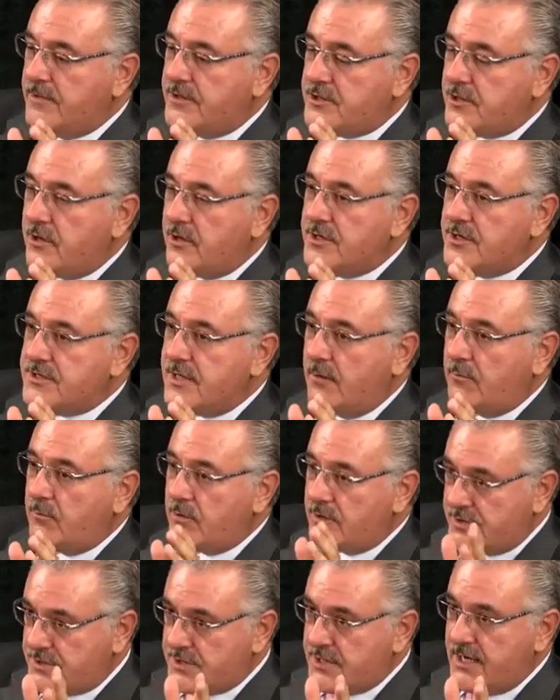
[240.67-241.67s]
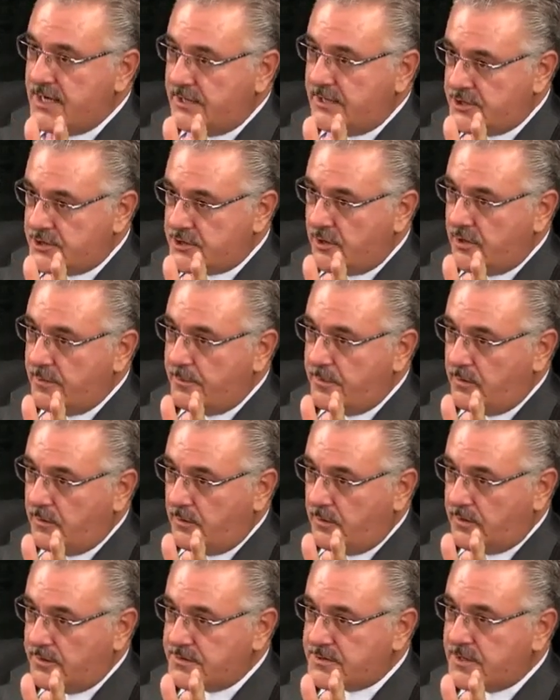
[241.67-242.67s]
of the jurors that we're seeing in jury
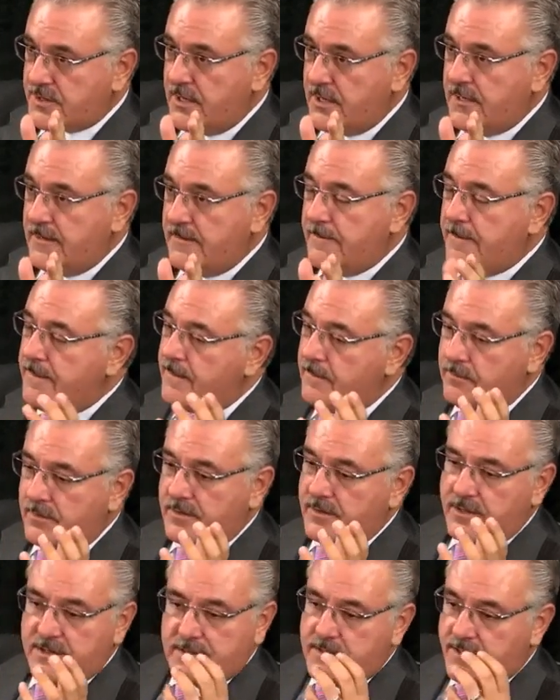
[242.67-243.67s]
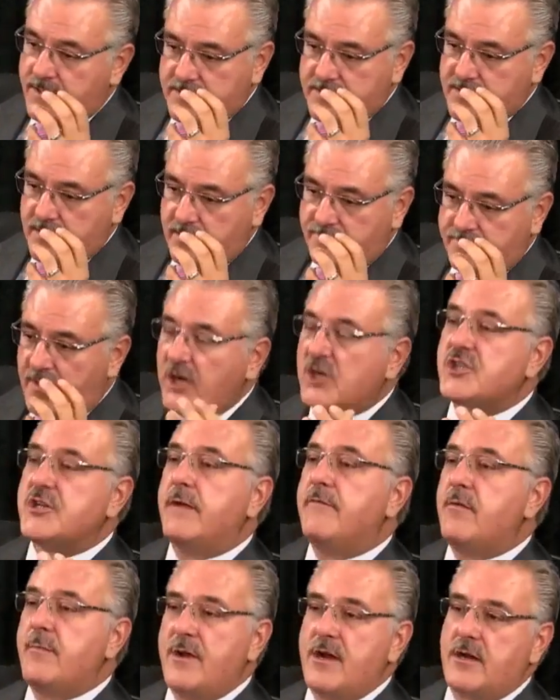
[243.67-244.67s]
pools, it's a
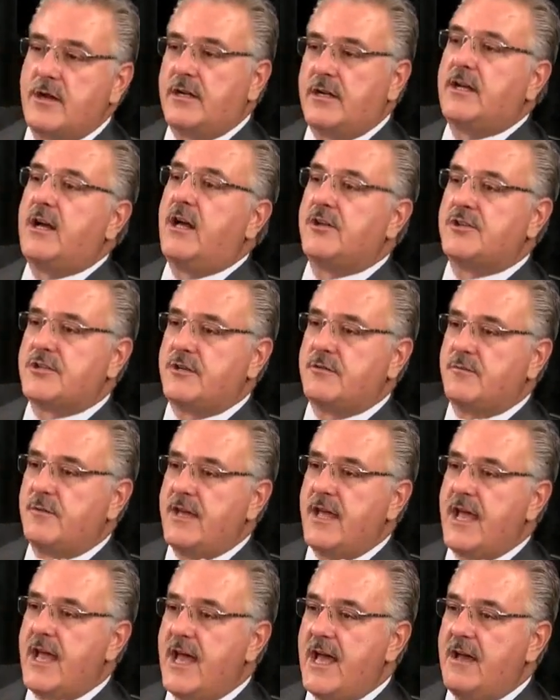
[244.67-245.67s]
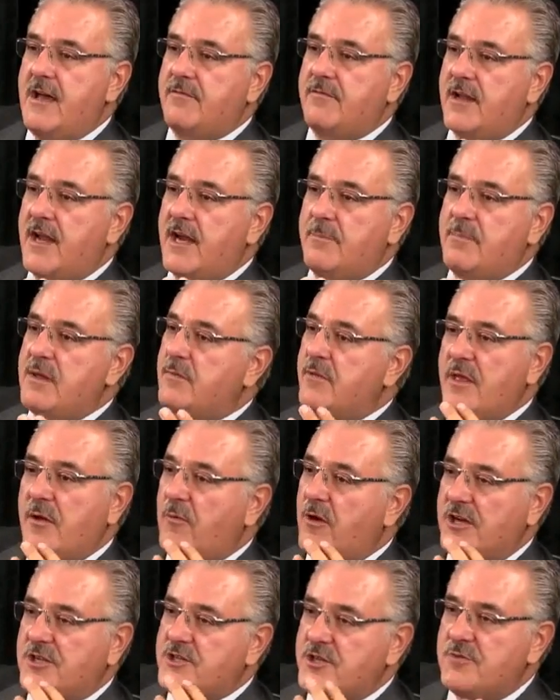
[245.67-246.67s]
function of American culture. We have a lot of people
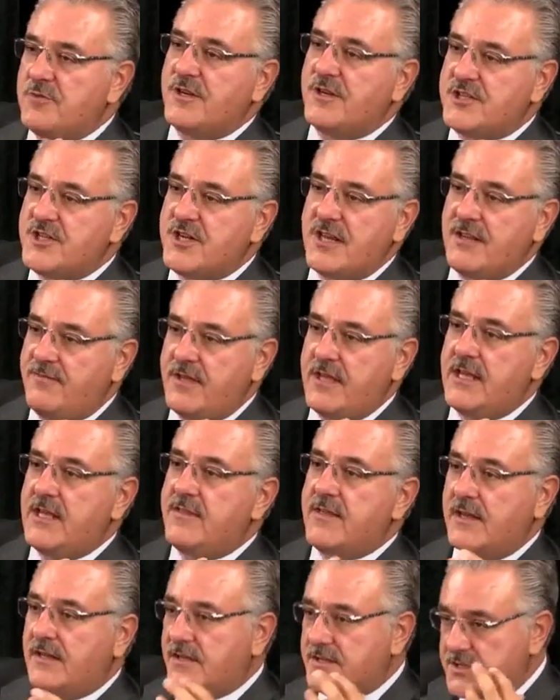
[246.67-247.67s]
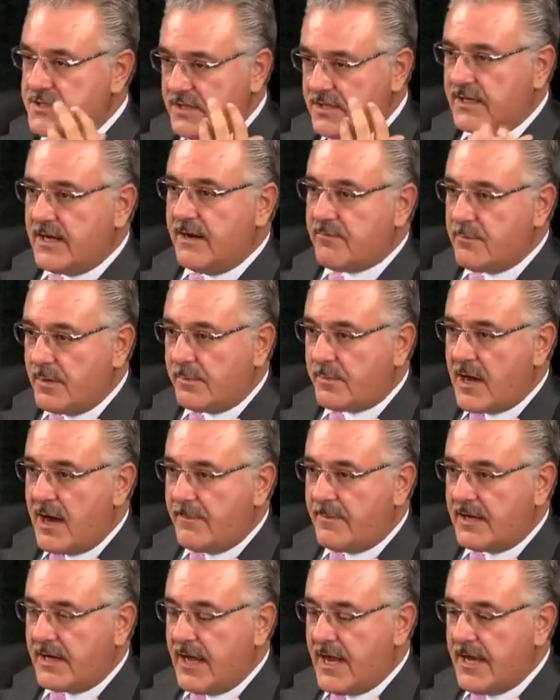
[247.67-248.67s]
that watch too much TV, that listen to government
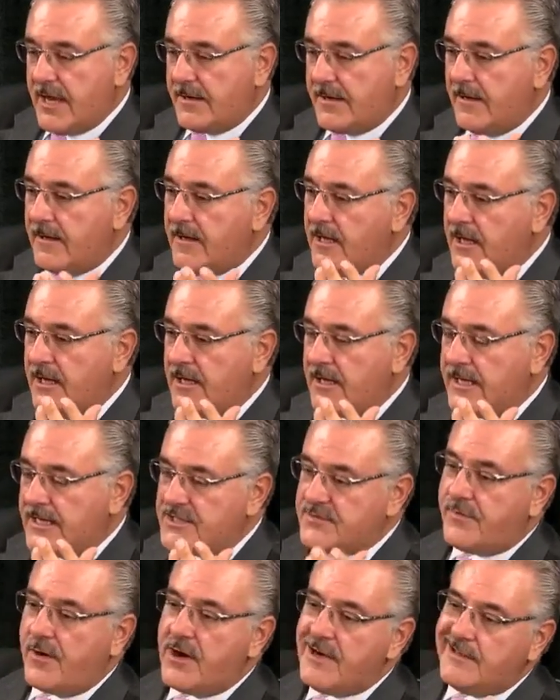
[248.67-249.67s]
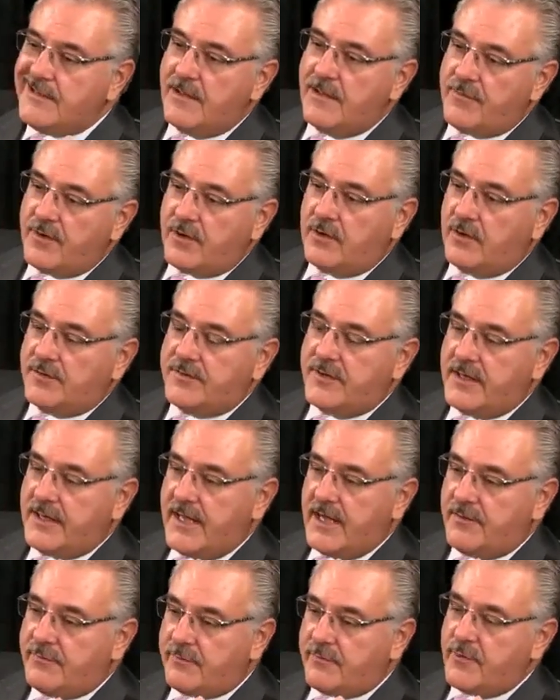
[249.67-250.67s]
propaganda. It's very difficult to
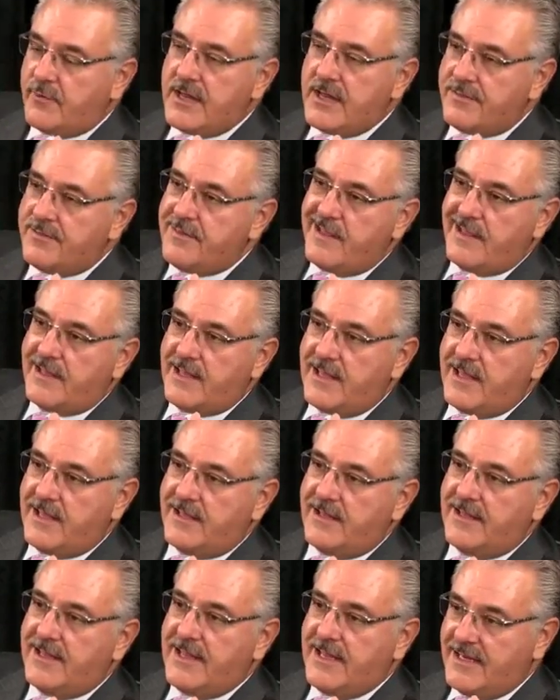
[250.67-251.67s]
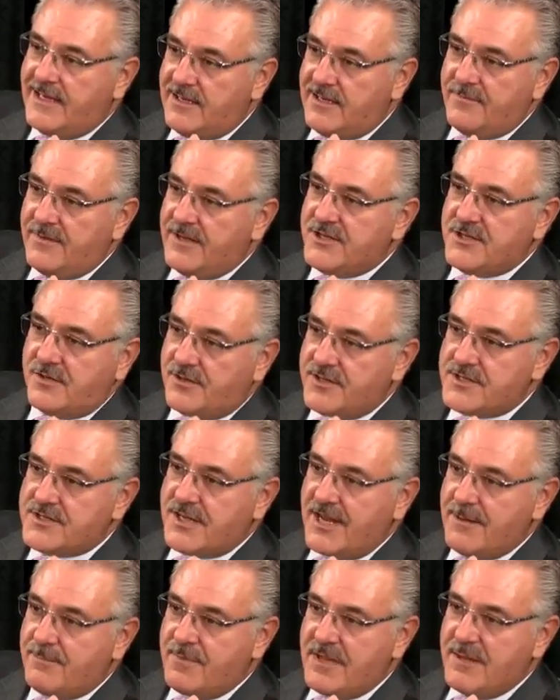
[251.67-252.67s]
get free-thinking,
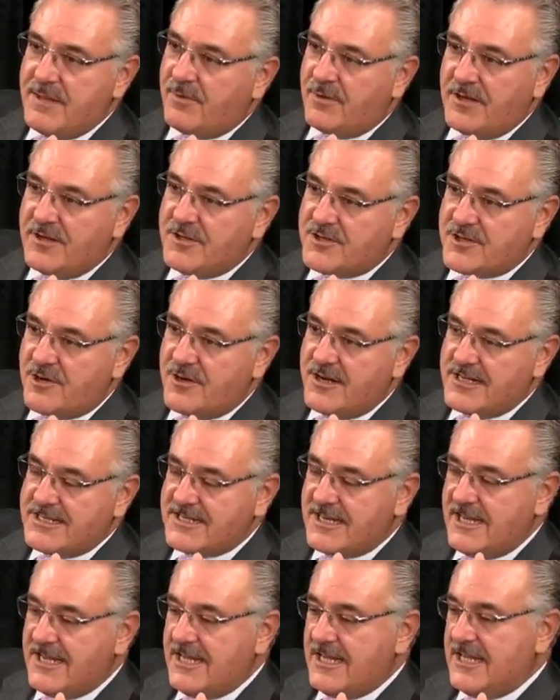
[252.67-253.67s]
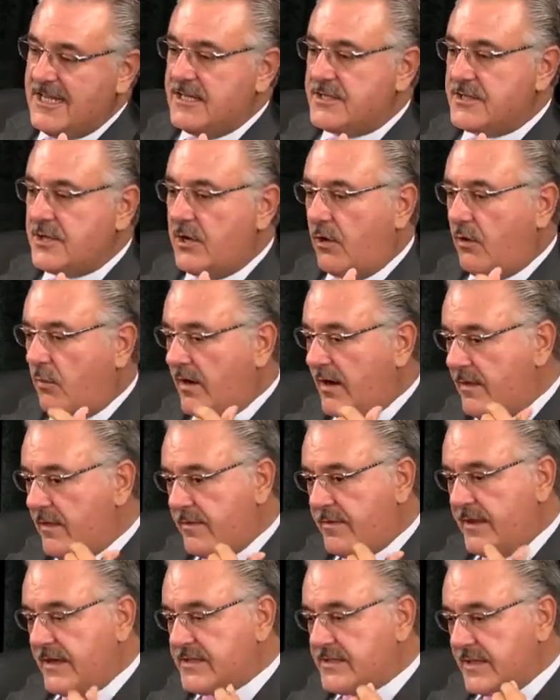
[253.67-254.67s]
individualist-type people on juries. So one of
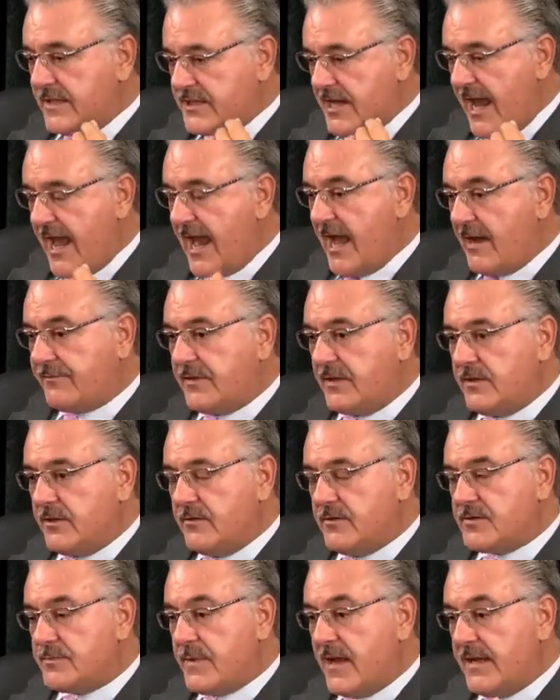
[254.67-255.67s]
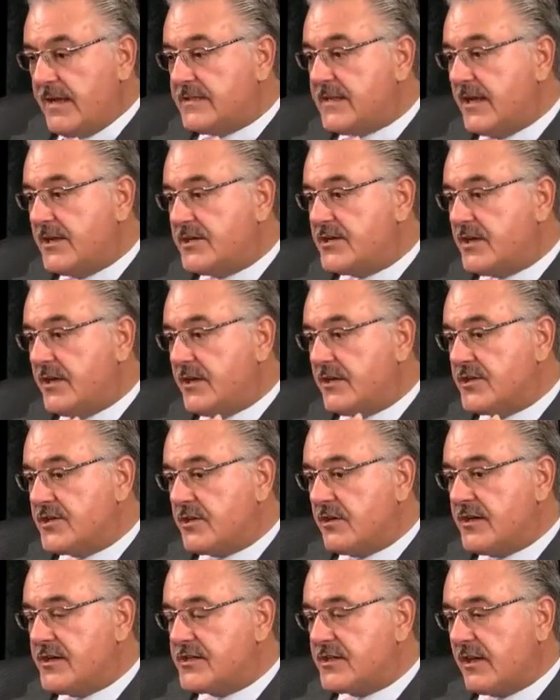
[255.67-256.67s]
the things that you have to do is pay attention to your
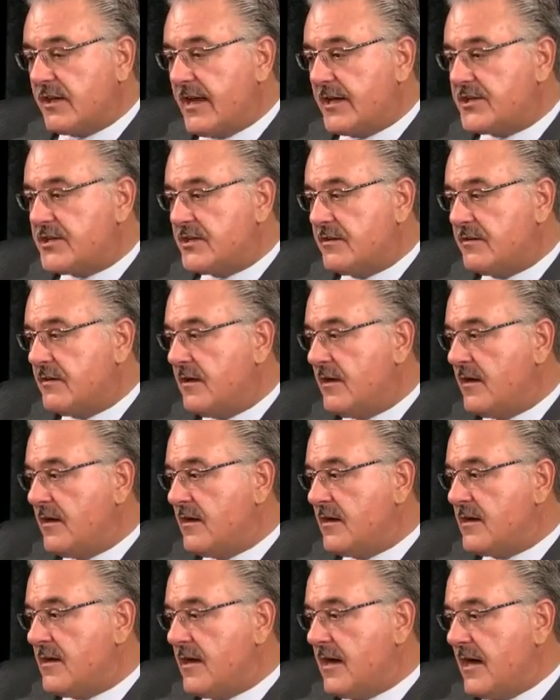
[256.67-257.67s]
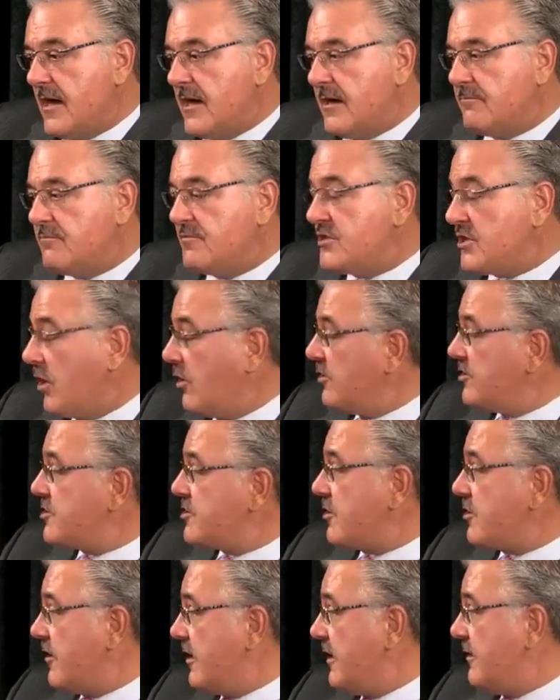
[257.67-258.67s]
jury selection.
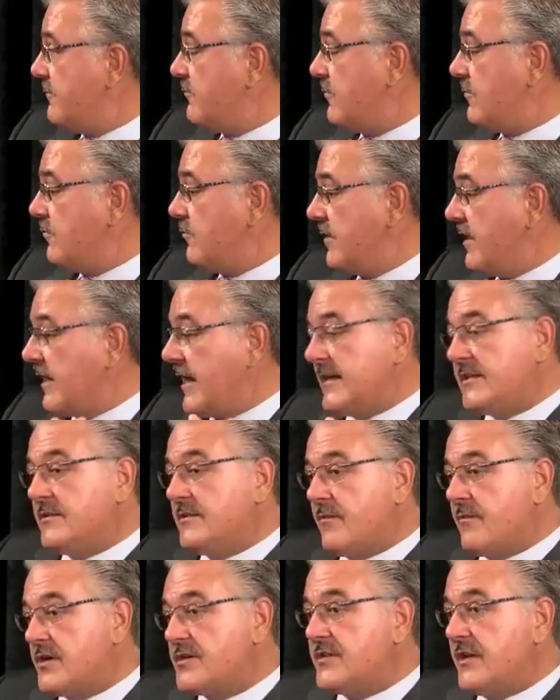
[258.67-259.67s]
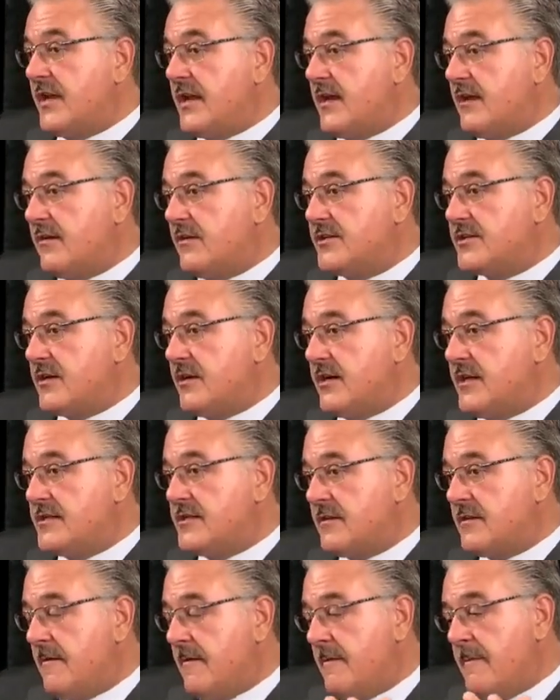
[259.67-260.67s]
Joe's jury, we like diversity on our
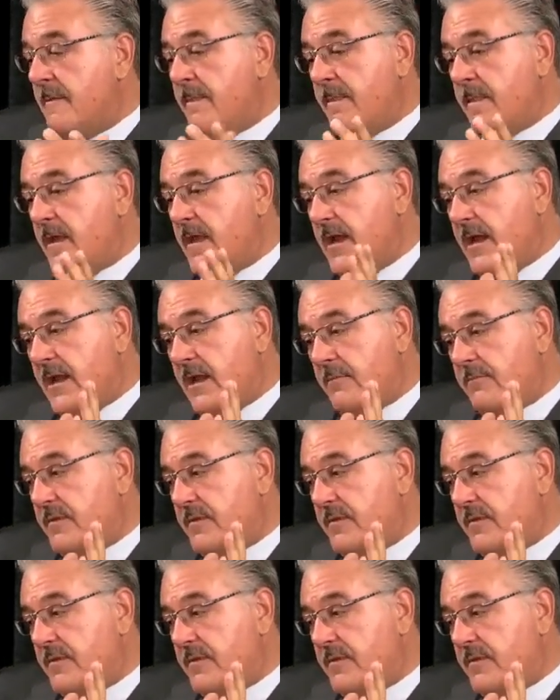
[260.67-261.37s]
juries. And